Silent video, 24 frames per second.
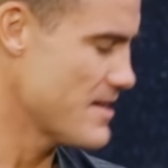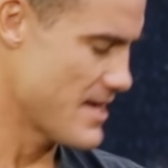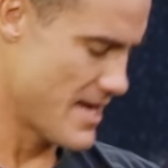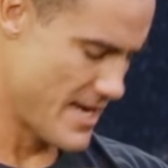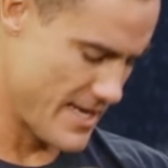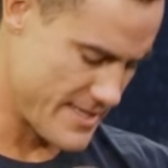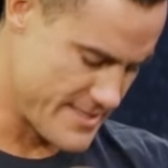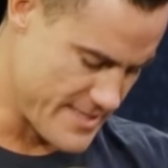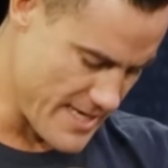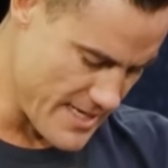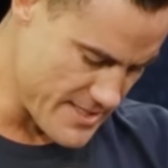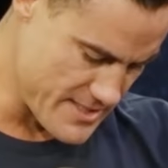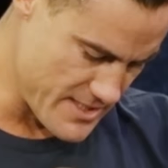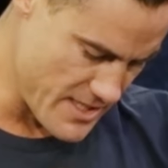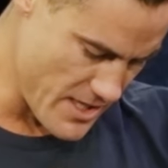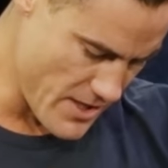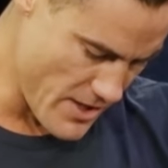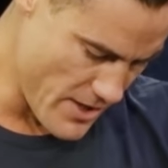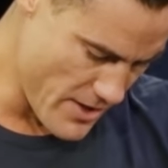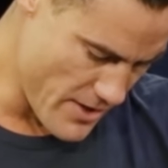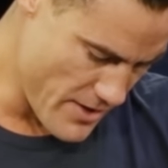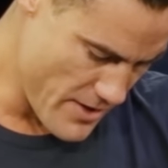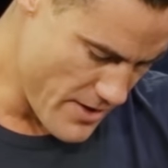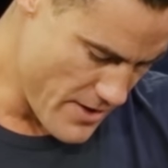And it says
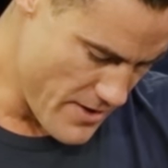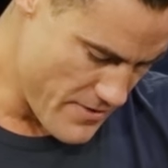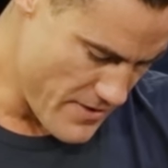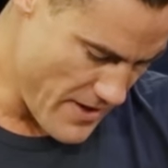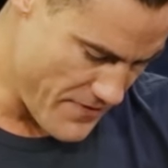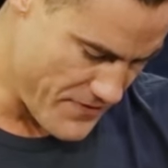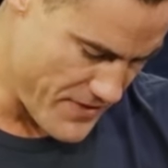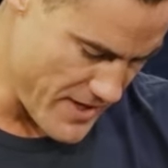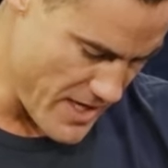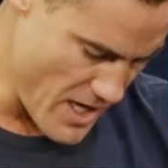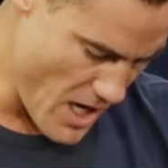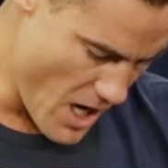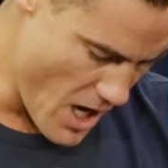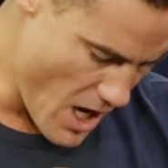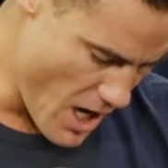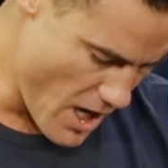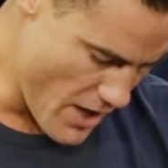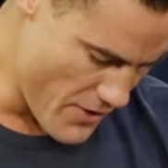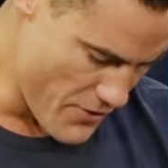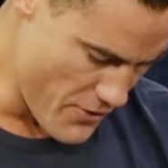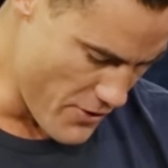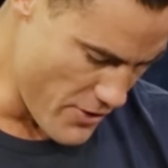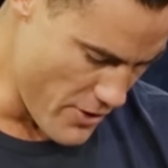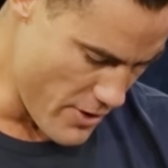here that the
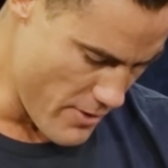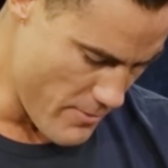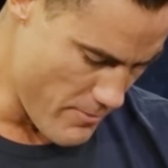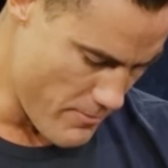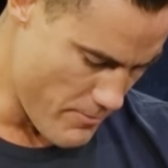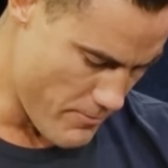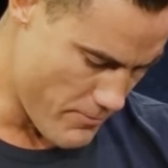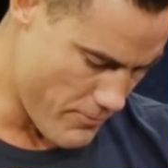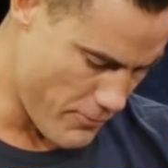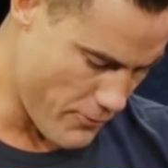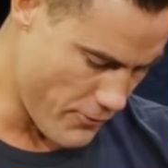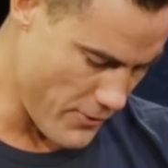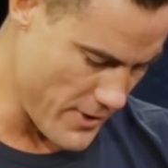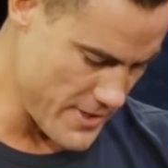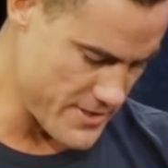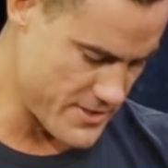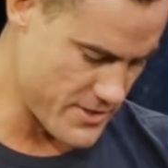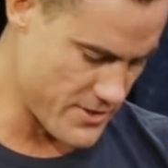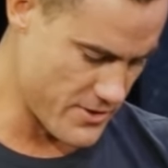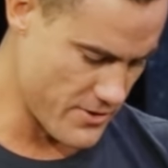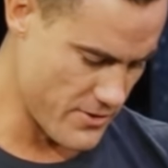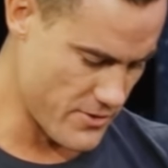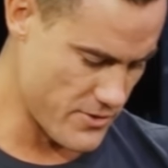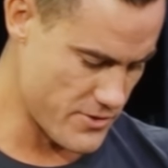other
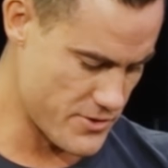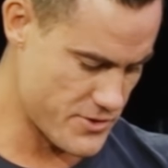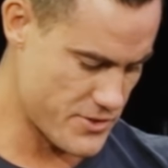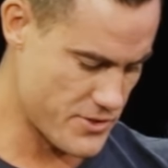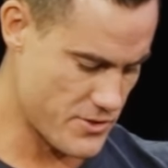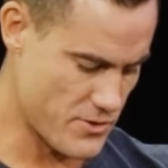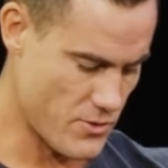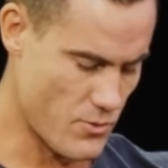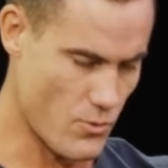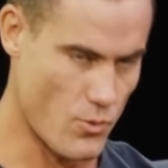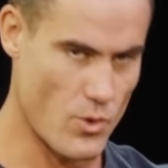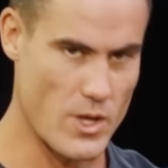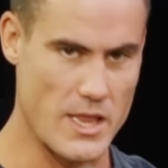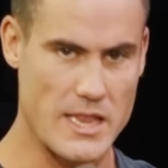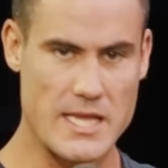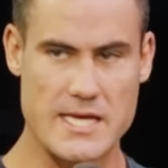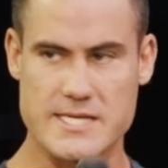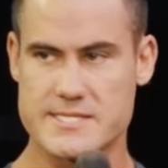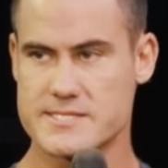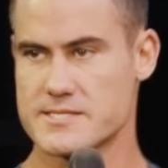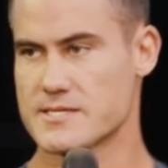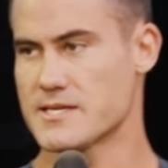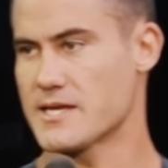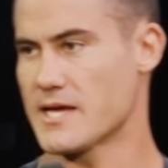prisoners were
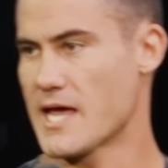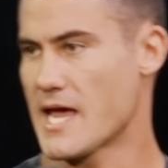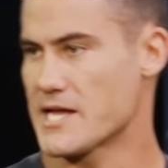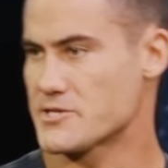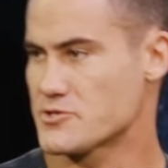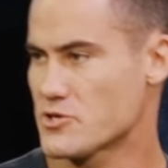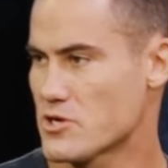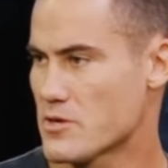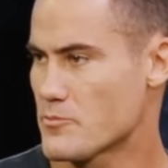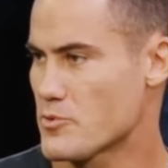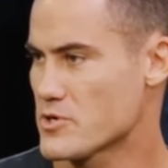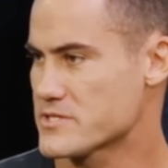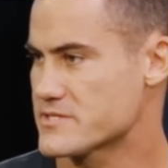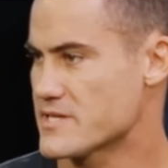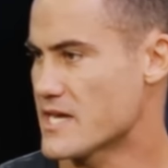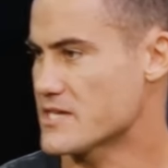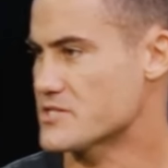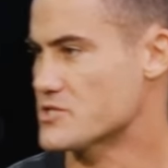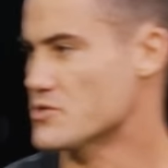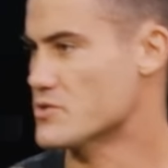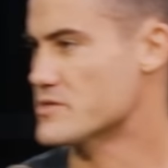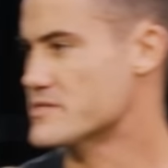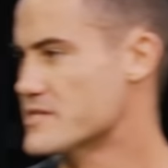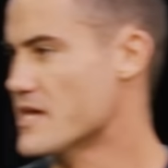listening. Hey, turn to the person
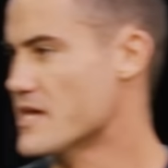next to you and